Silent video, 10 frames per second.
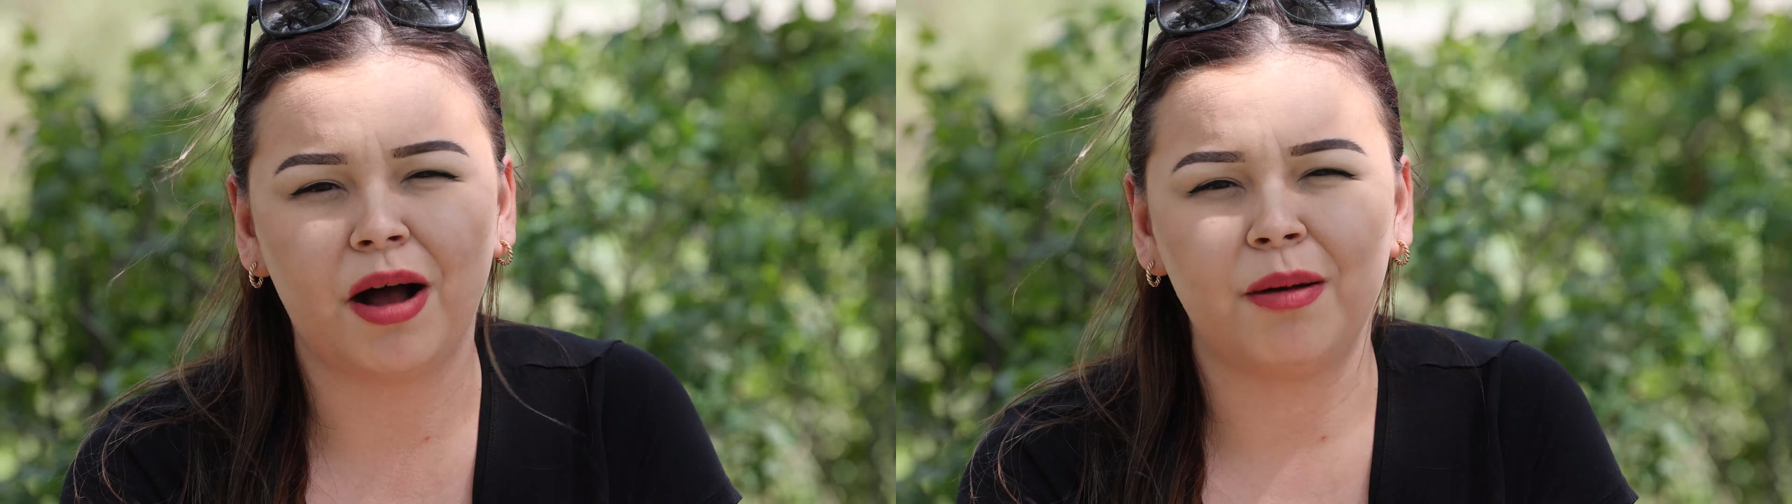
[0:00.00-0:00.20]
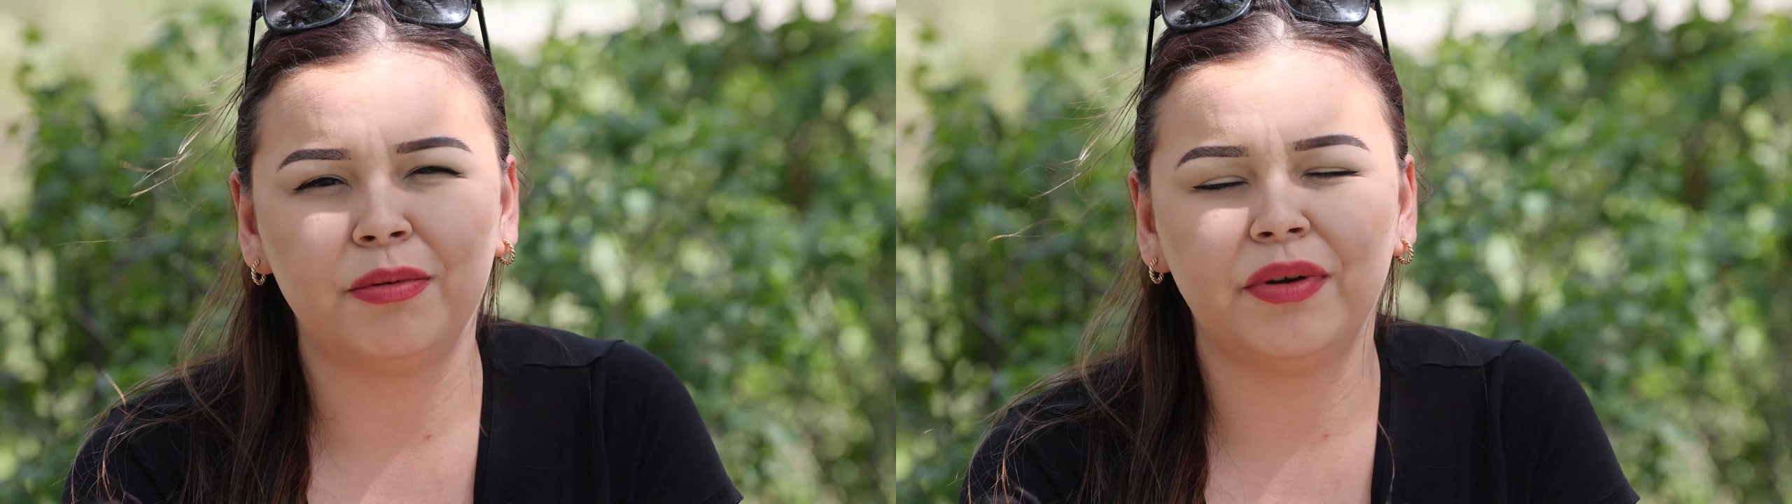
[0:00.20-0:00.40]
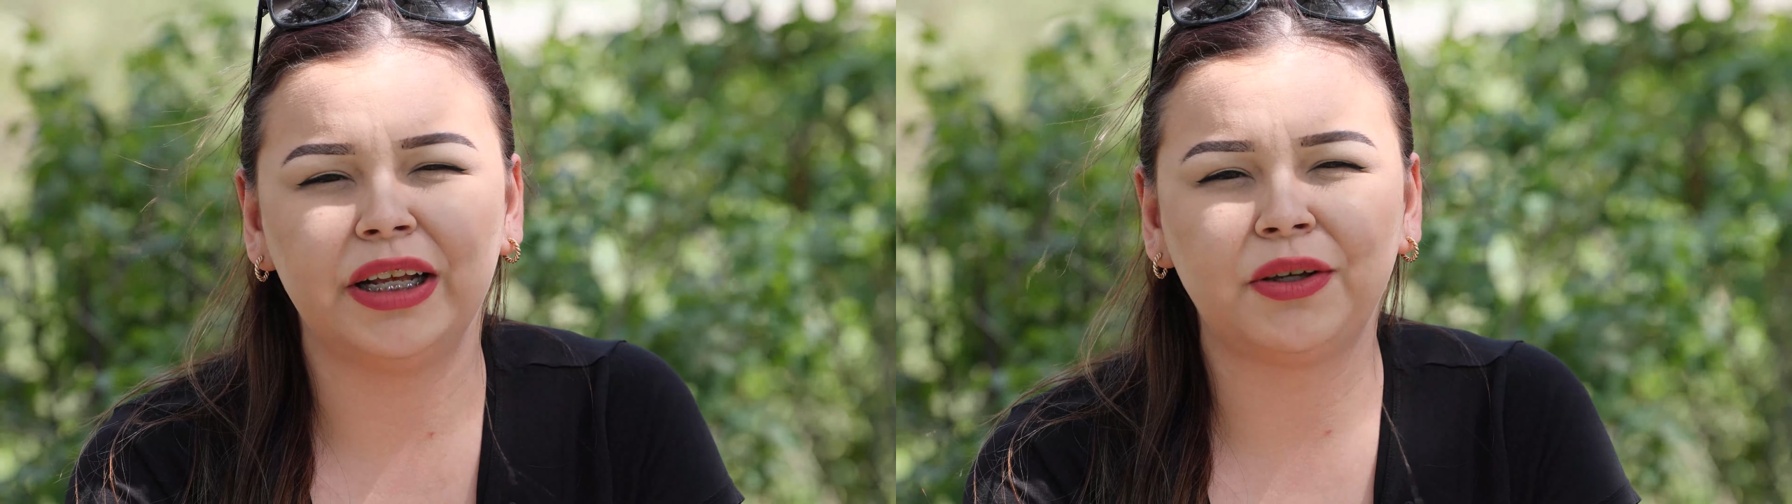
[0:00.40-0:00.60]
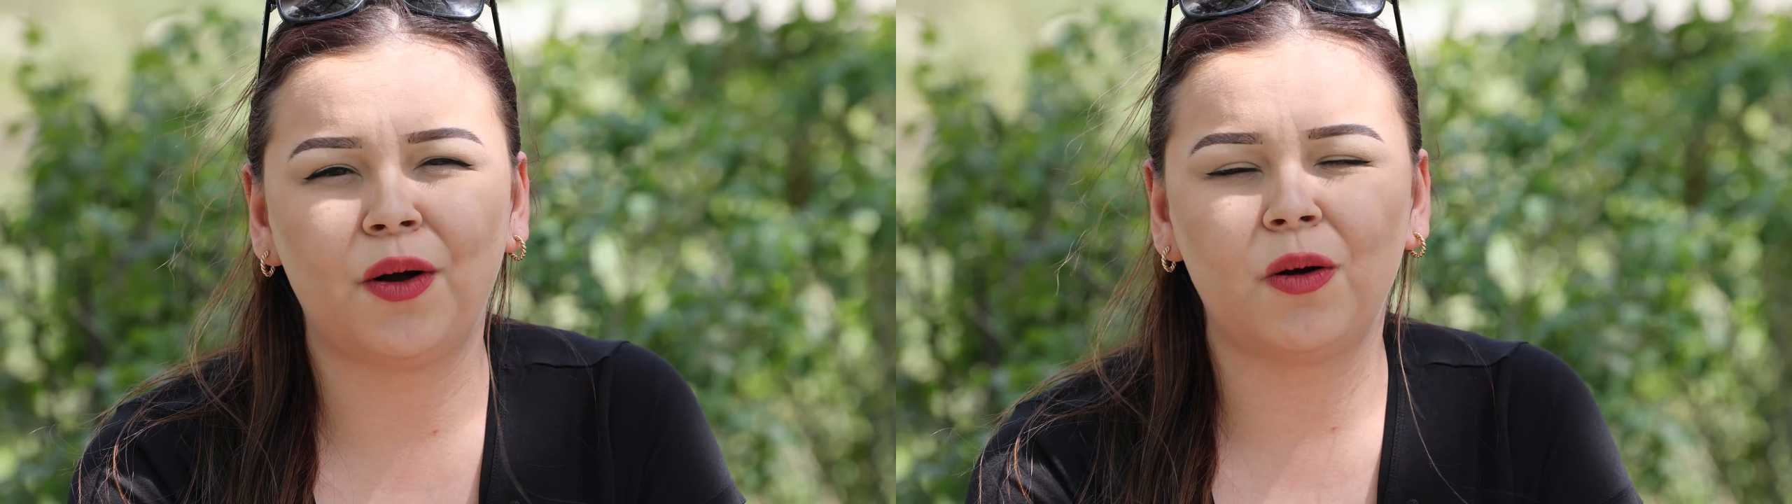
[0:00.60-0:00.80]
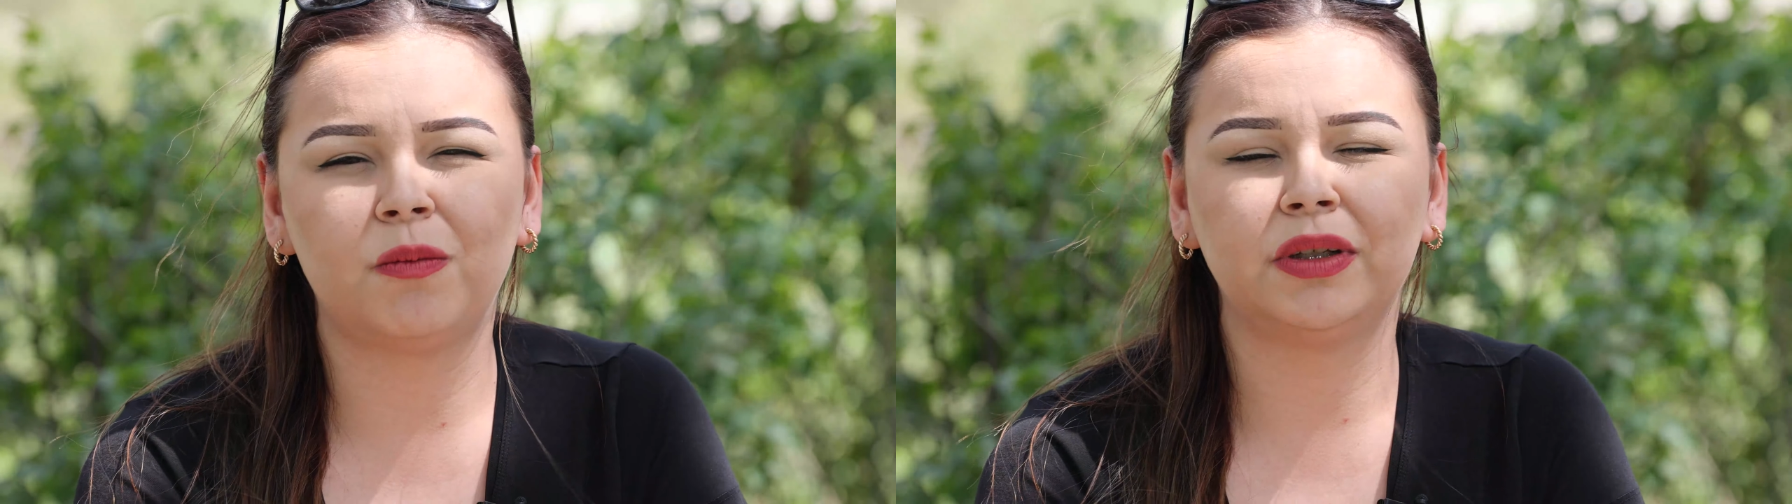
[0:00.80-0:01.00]
operates
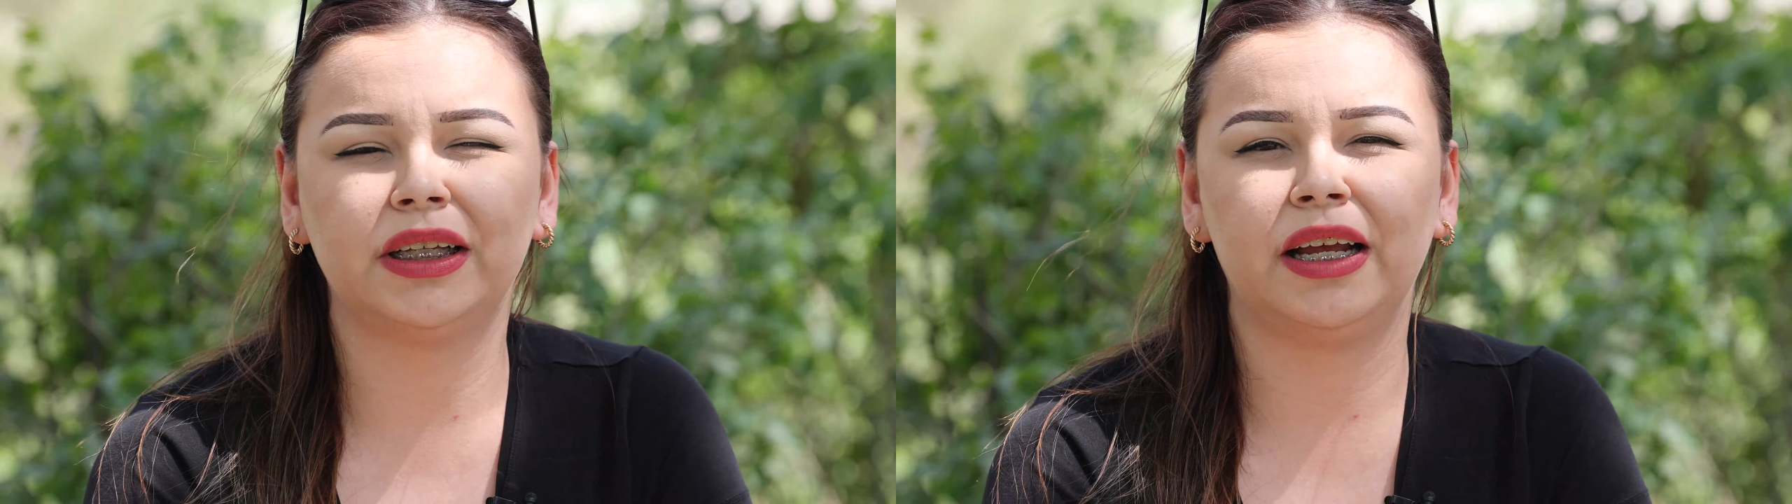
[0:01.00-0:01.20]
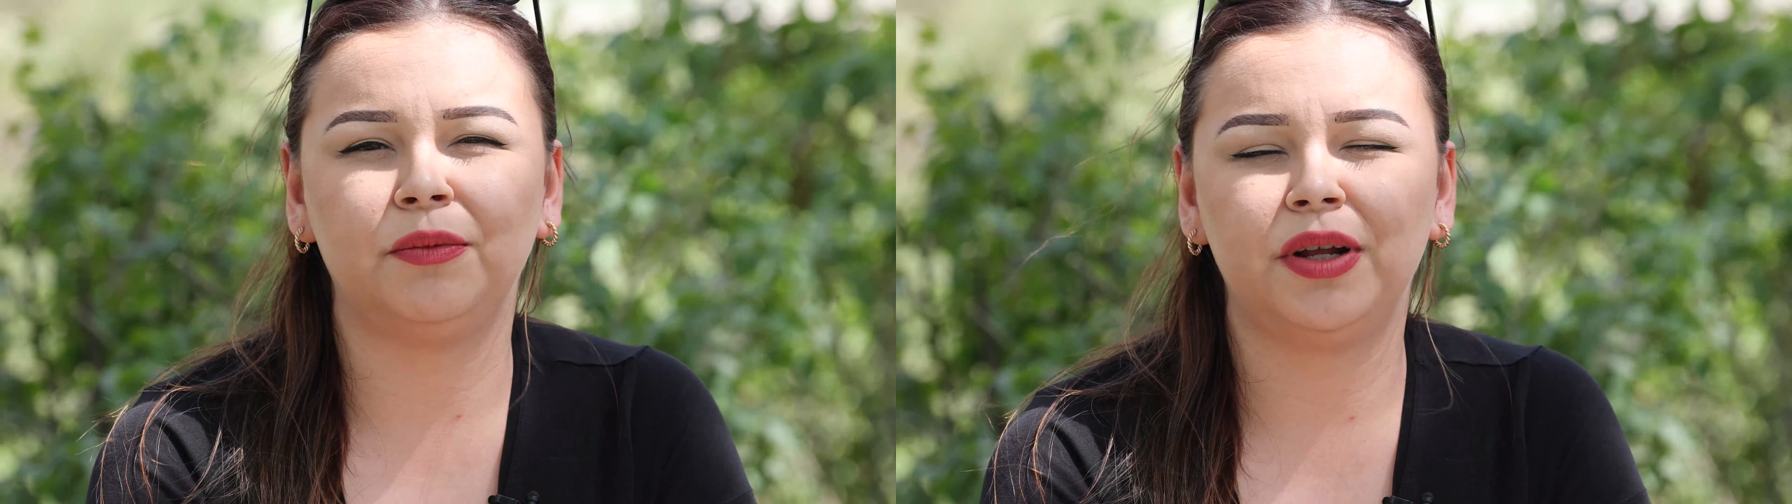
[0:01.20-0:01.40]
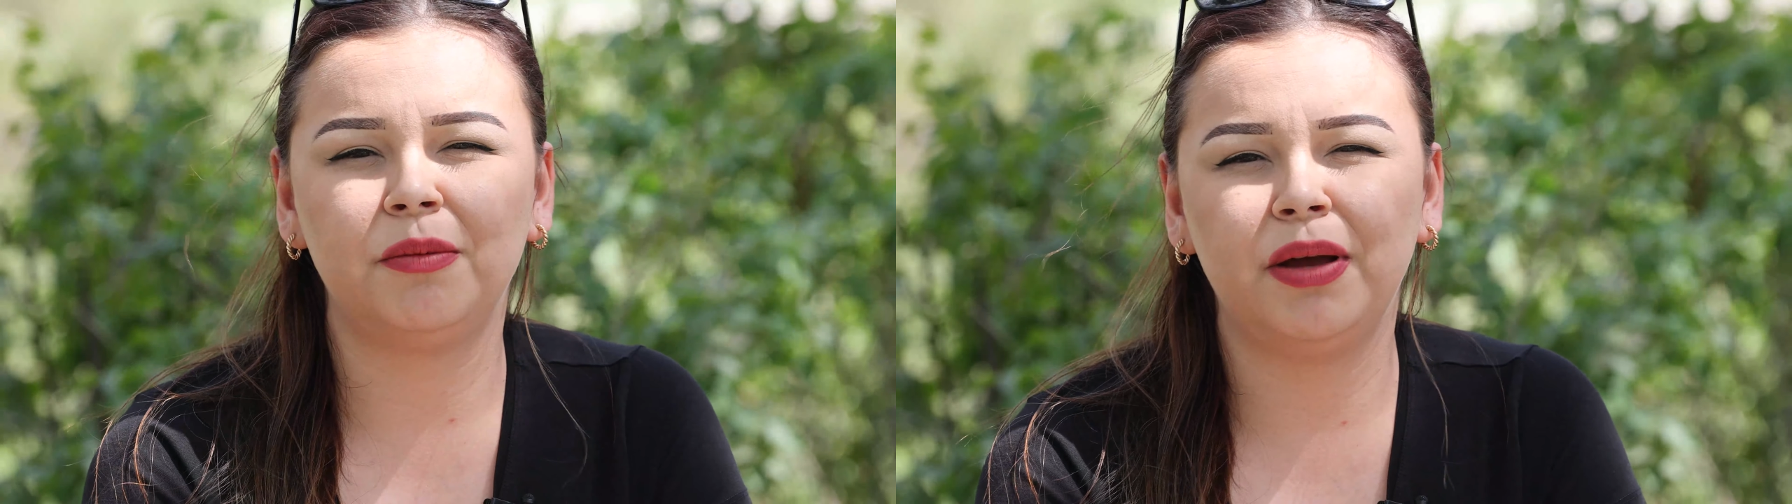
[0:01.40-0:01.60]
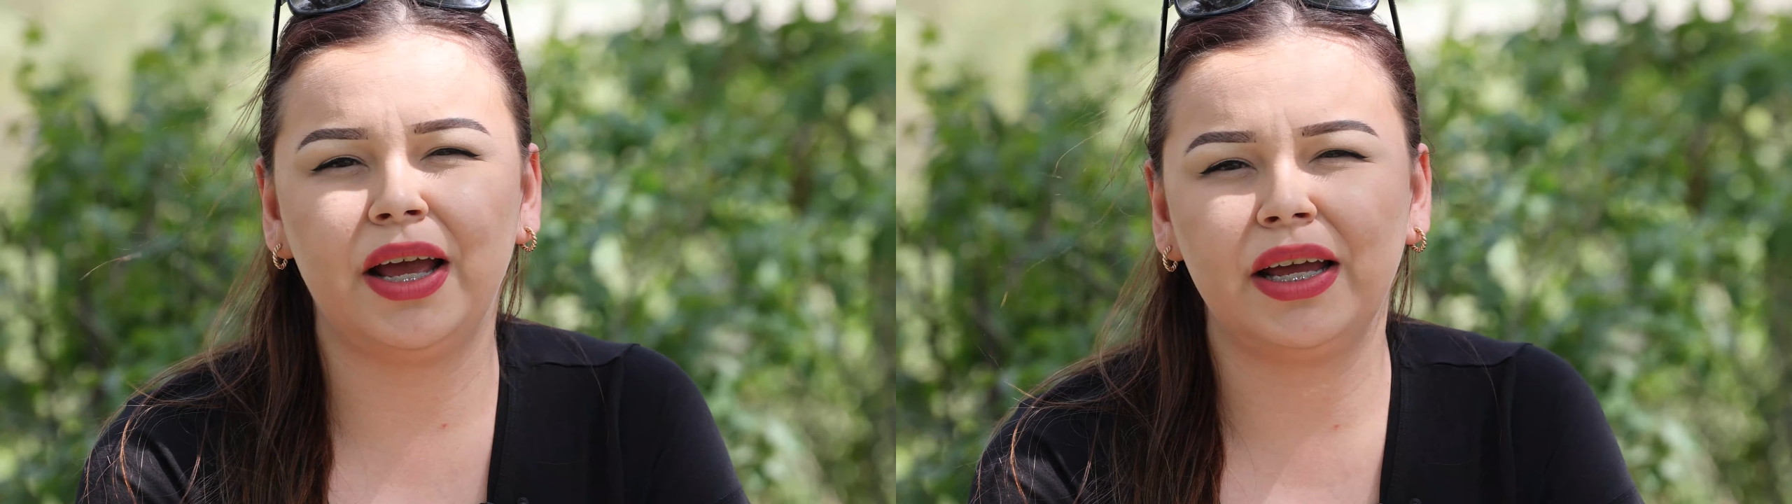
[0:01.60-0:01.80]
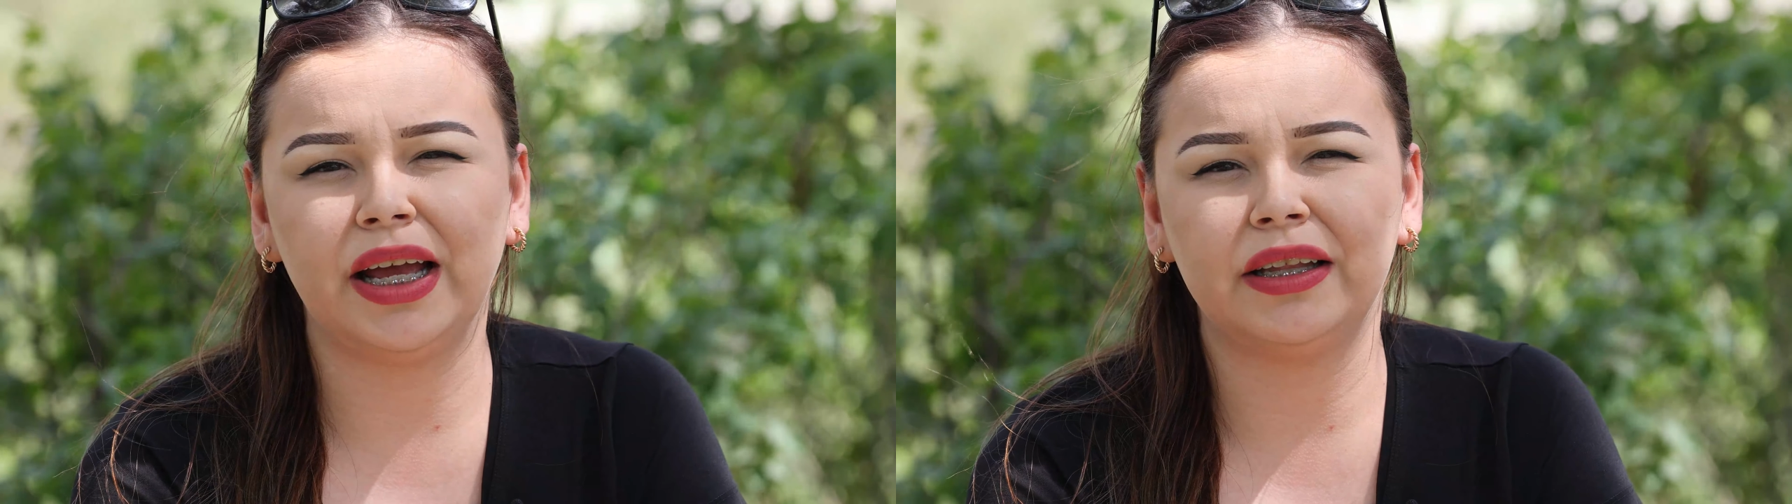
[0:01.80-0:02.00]
homes in Winnipeg